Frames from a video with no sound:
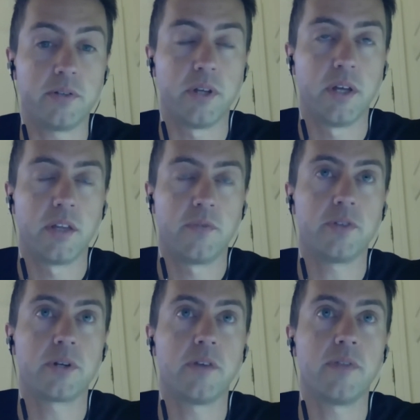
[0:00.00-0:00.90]
The
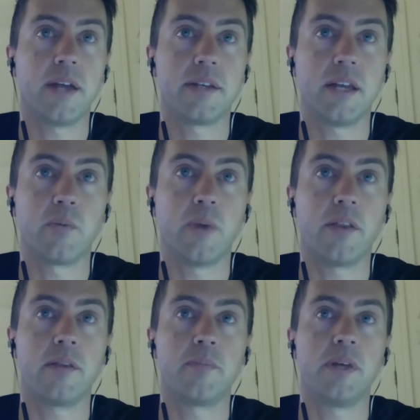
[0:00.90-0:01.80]
filtering of that data, rather
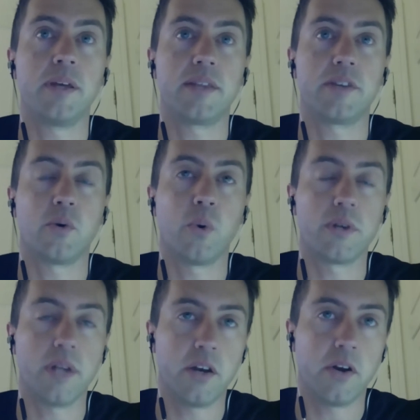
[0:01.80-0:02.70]
than being at the
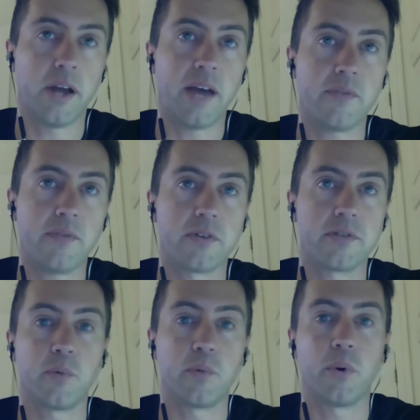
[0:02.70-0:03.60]
coordinator after
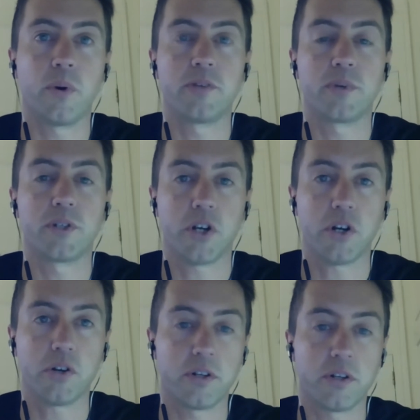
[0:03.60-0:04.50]
subqueries
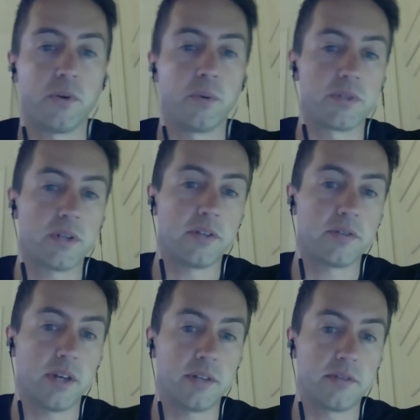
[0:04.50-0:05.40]
return their full result
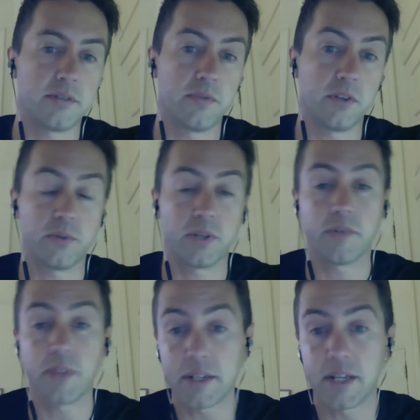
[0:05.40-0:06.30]
sets, the filtering
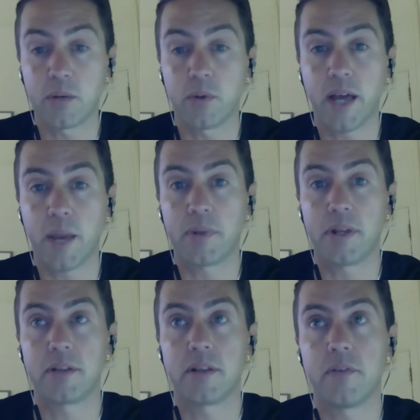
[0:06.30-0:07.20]
of that data will happen
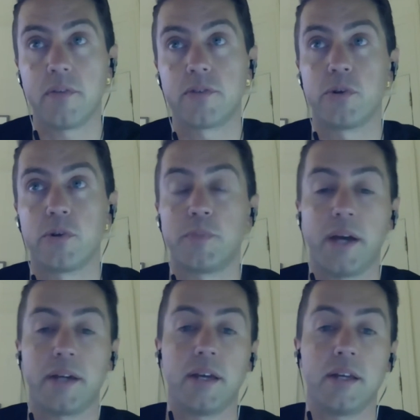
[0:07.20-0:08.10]
at the level of the storage
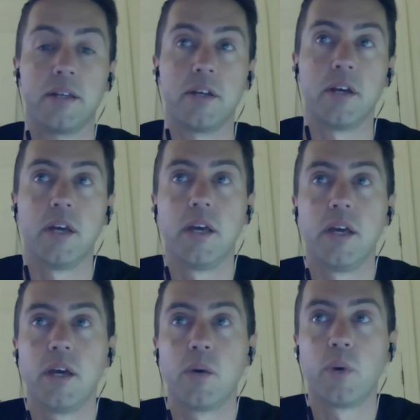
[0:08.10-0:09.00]
backend,
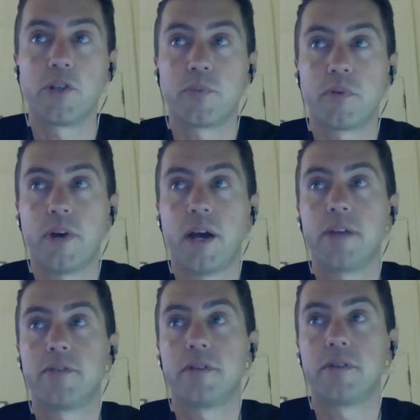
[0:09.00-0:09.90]
which
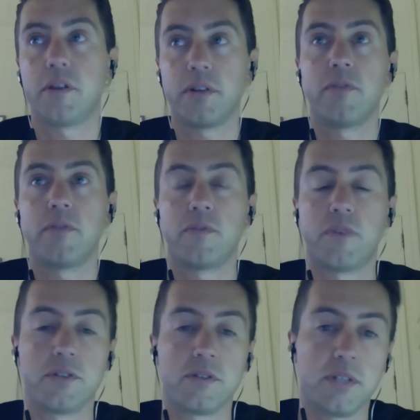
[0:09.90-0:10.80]
provides another level of
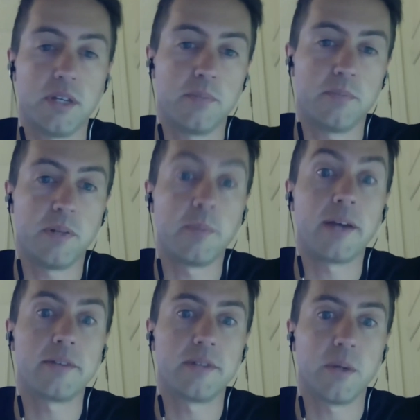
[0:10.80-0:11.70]
efficiency and
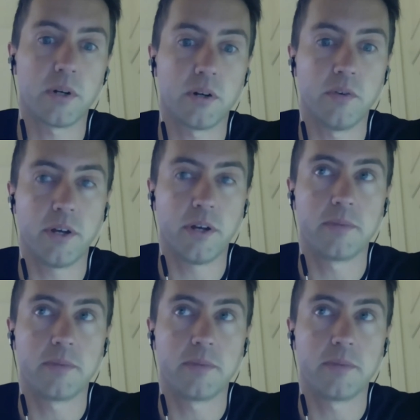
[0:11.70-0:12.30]
minimizes network overhead.